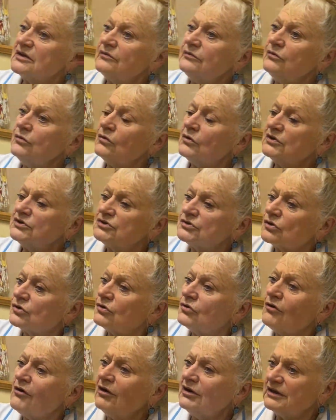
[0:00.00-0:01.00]
word
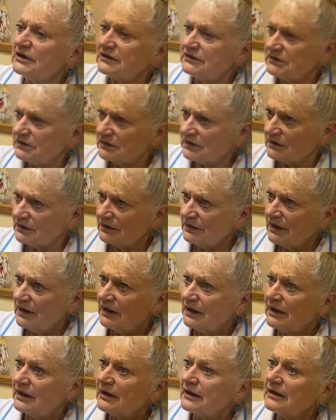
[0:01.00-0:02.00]
collateral,
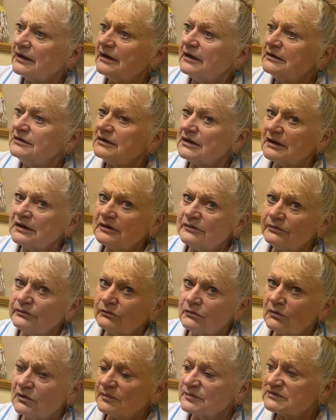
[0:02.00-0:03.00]
it
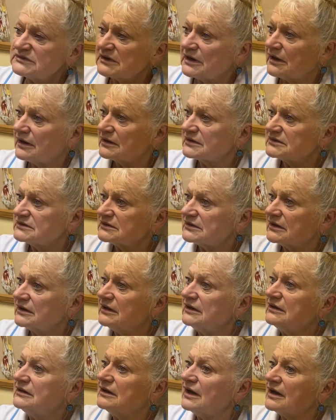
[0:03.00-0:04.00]
informs us.
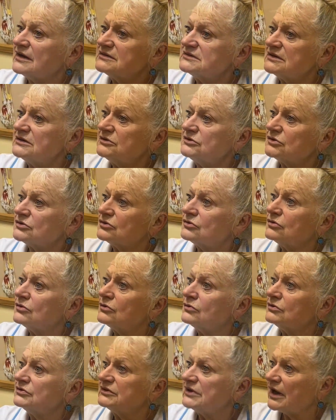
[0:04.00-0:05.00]
It doesn't
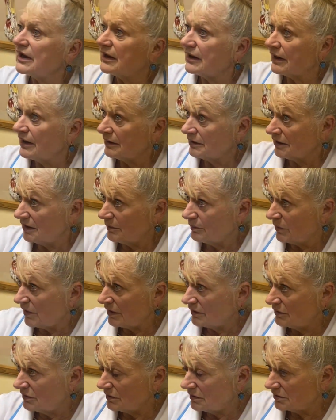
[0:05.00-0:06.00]
go directly
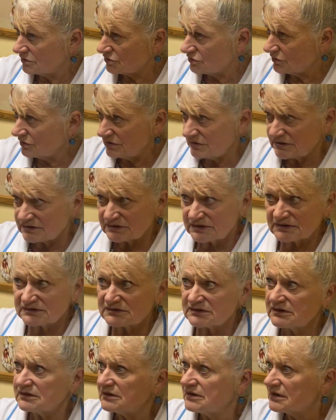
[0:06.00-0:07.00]
by the short
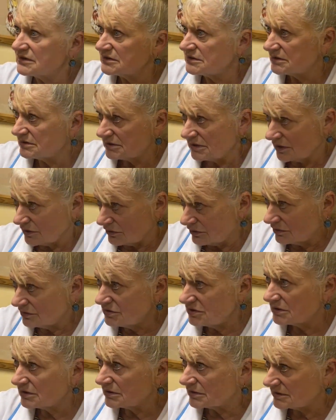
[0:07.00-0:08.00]
distance. It doesn't
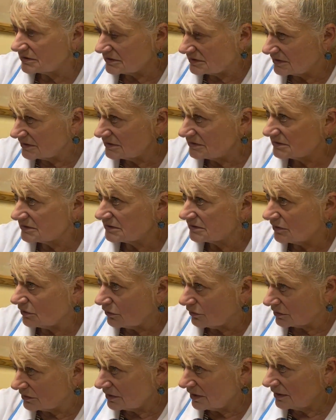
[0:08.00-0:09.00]
accord this
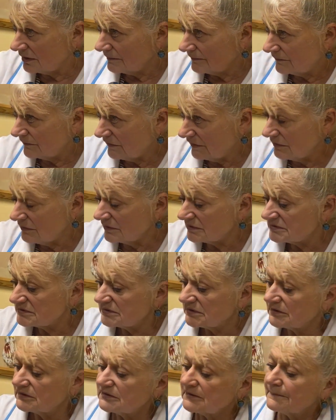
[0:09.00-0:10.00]
order. Did you
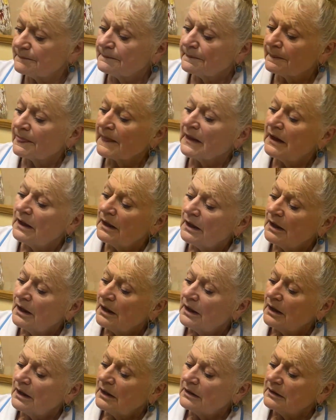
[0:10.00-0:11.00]
understand?
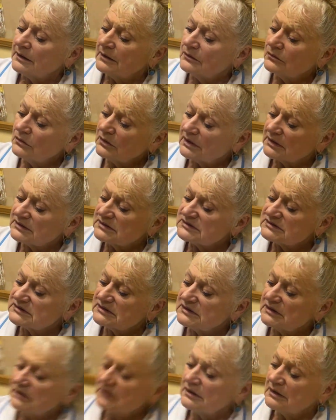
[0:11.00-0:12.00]
You can
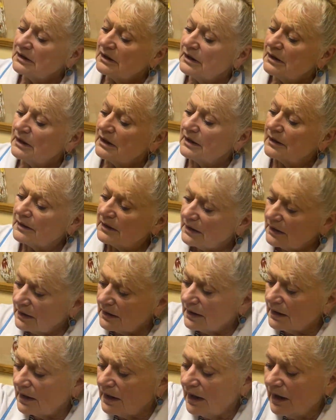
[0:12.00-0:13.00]
see,
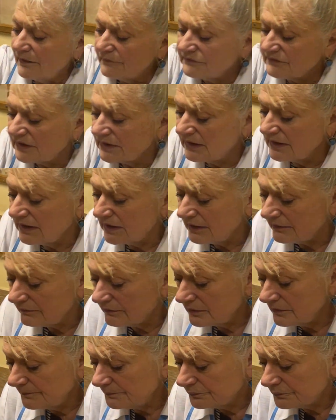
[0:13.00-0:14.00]
after
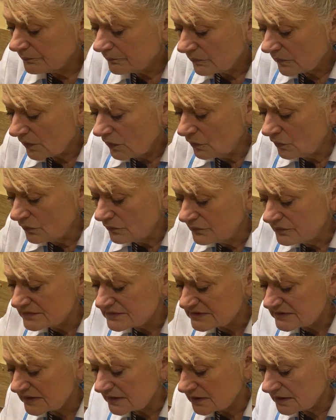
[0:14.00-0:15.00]
giving of
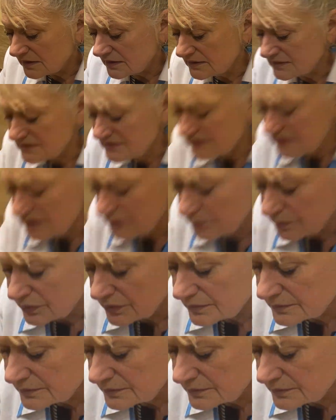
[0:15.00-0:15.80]
the deep